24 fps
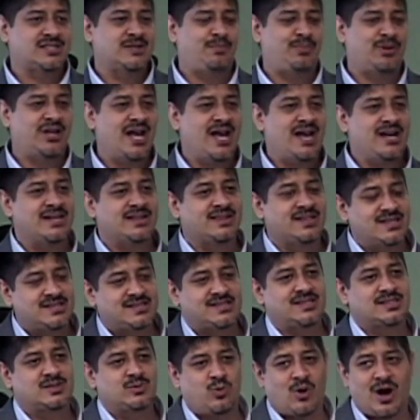the planet.
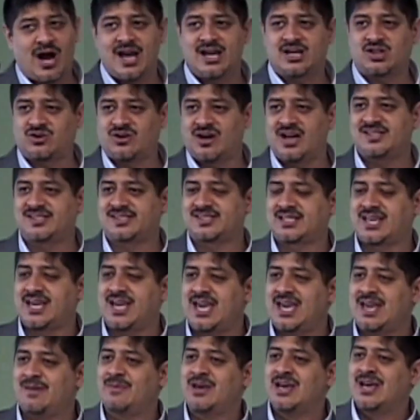This is why Christ
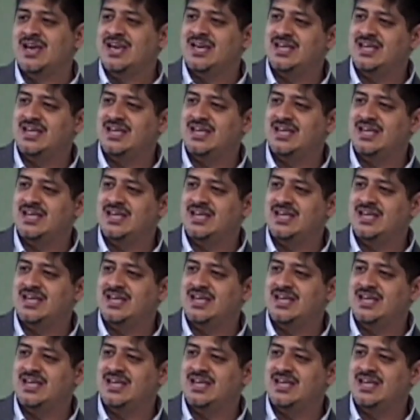came.